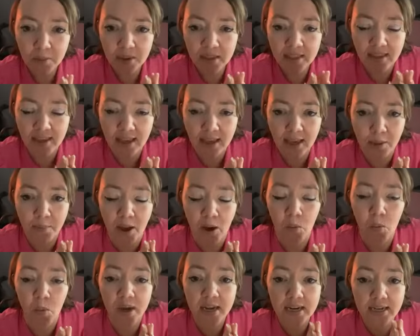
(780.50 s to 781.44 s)
want to be thinking
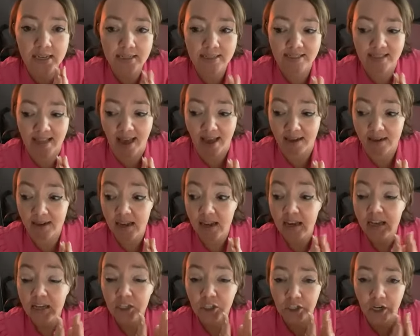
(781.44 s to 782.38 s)
about what is that
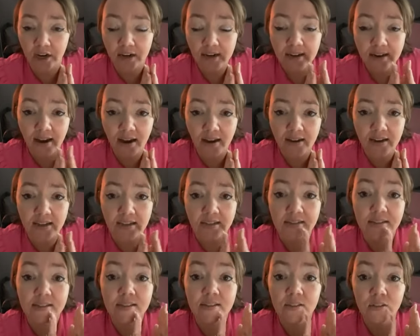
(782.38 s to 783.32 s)
target
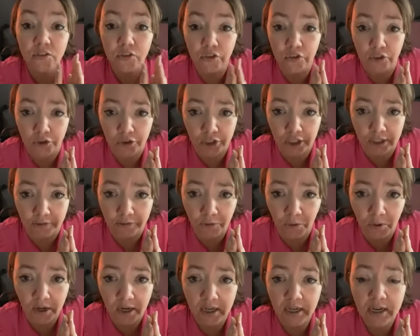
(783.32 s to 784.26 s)
audience searching
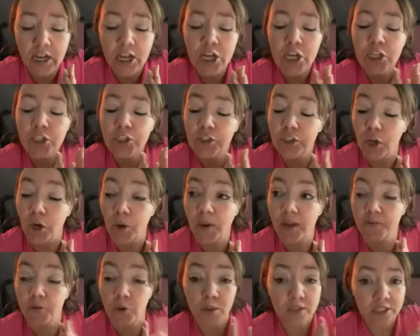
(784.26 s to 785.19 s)
for. So
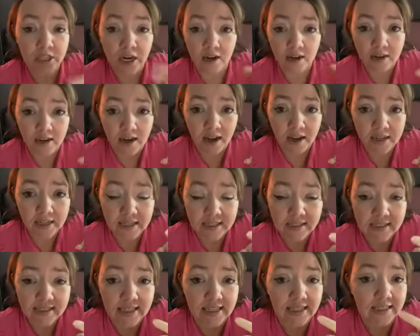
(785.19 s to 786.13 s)
if your target
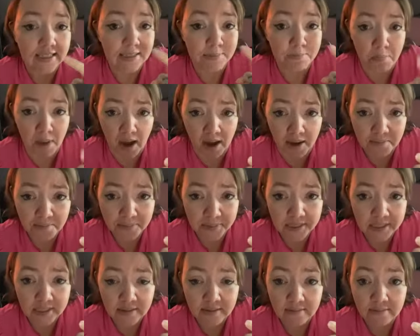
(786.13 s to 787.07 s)
audience is
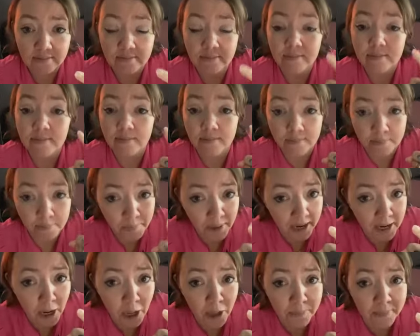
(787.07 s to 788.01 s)
moms,
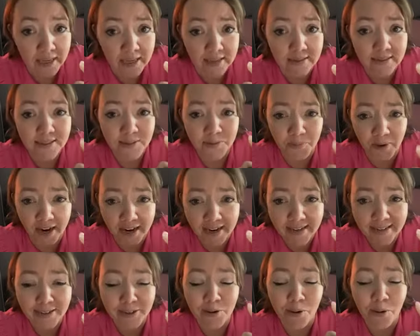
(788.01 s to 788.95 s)
by all means,
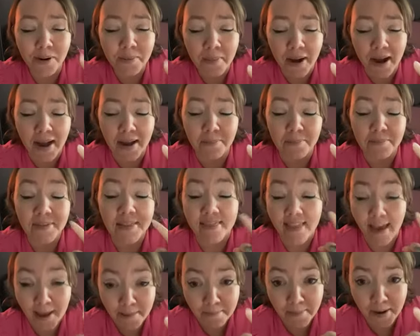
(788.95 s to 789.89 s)
right? Your mom,
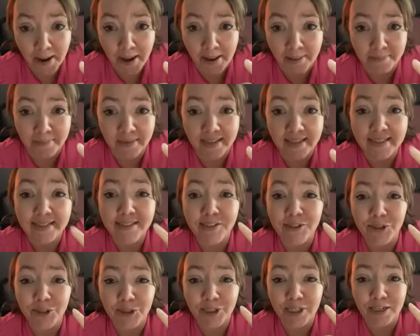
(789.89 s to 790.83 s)
that mom is
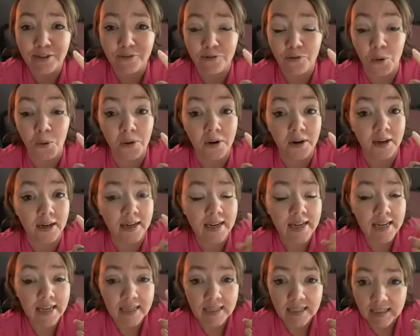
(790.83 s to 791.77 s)
searching for
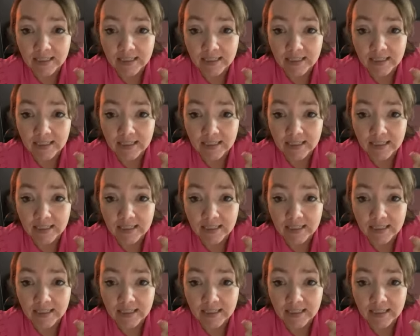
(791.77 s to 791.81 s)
